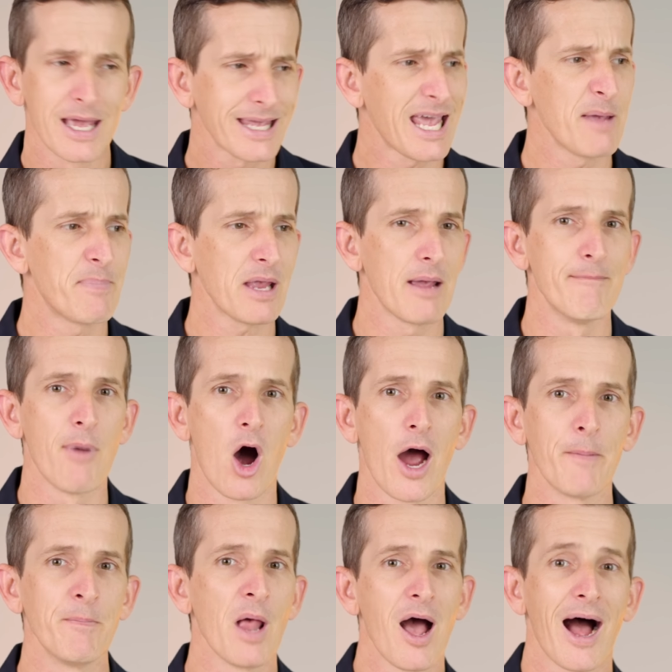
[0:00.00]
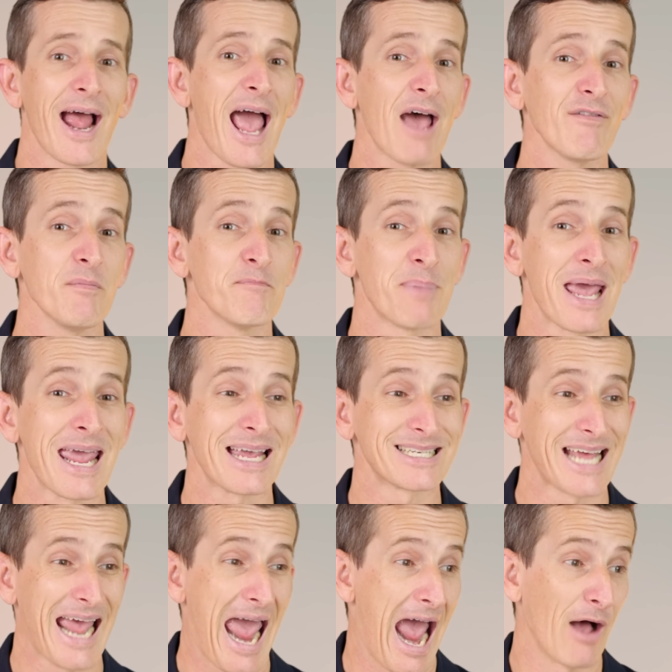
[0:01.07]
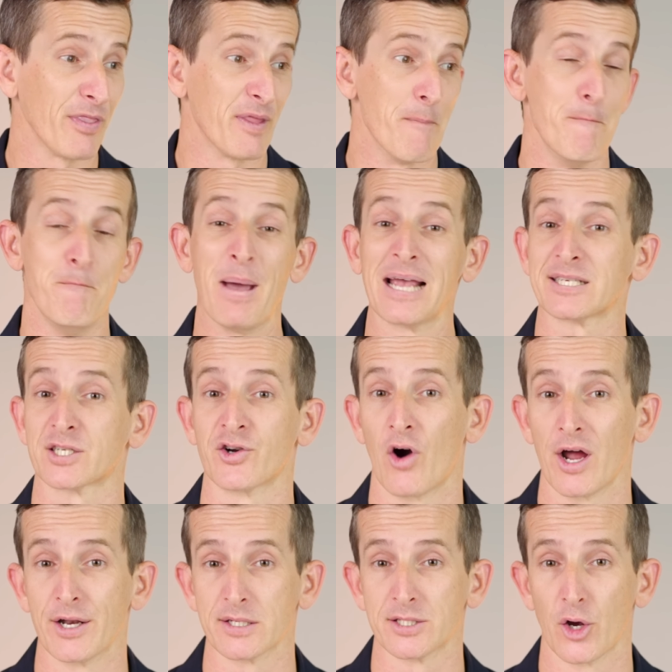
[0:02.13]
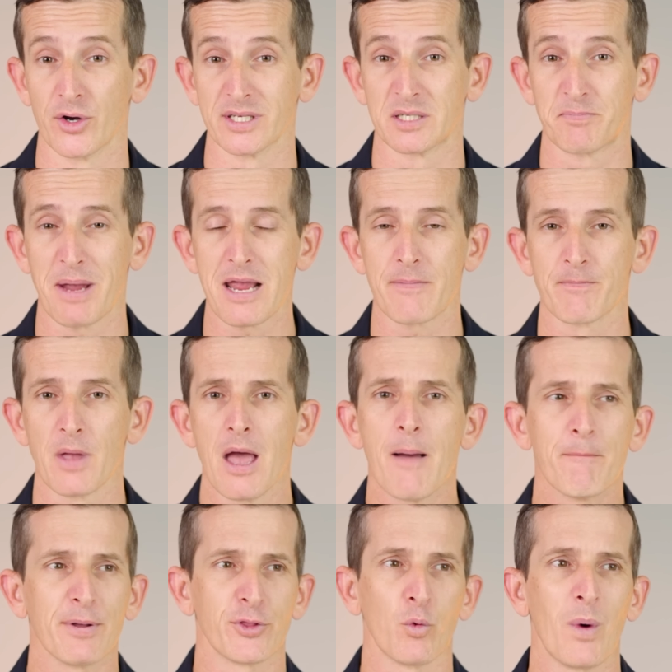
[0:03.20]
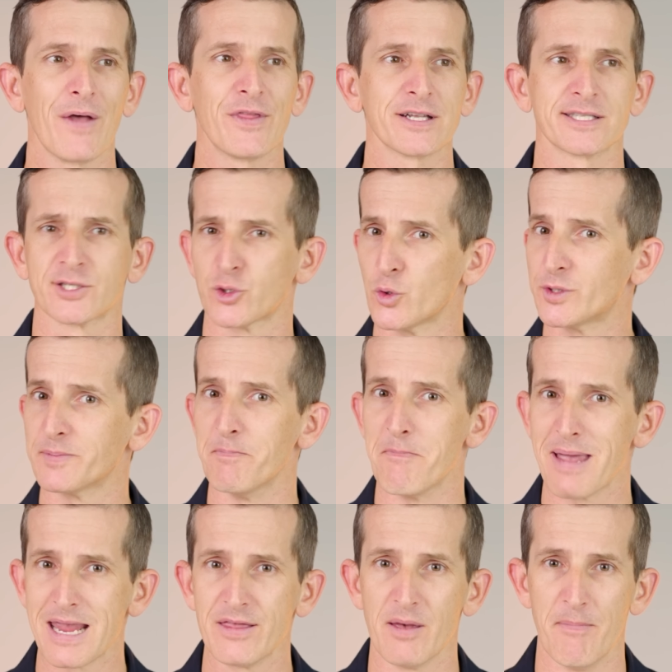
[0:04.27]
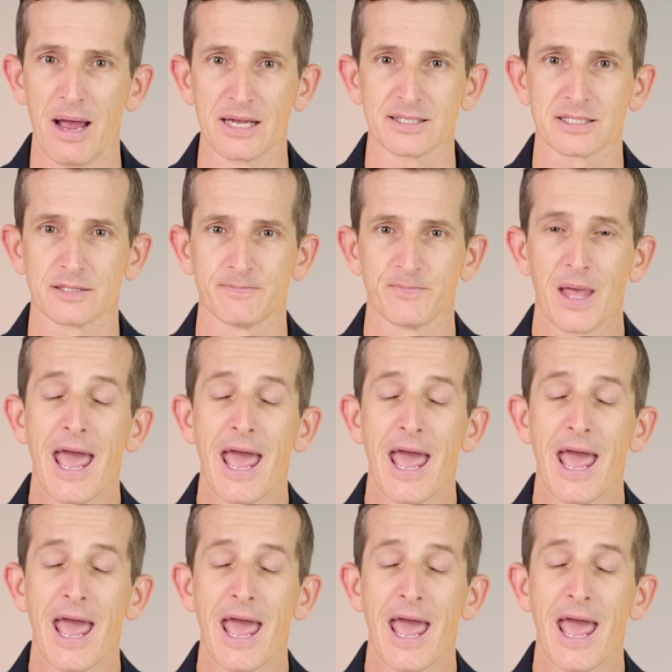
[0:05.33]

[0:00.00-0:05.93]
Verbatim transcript: Keeping in mind, I haven't picked out the best grinder, so to speak, but the one that suits me the best.